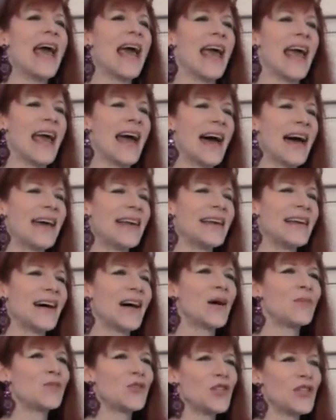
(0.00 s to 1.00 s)
And
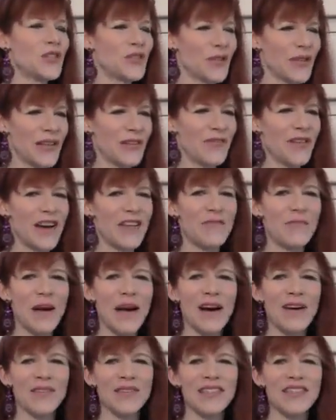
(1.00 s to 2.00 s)
she's only 5
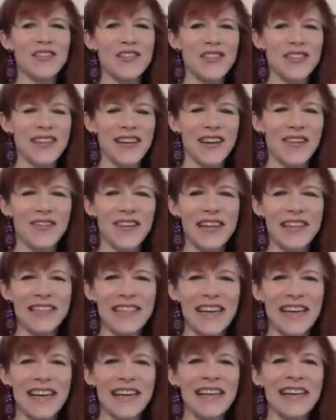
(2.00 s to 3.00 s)
pounds. She's not a Great
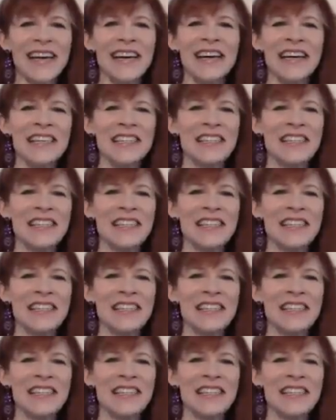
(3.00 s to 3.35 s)
Dane.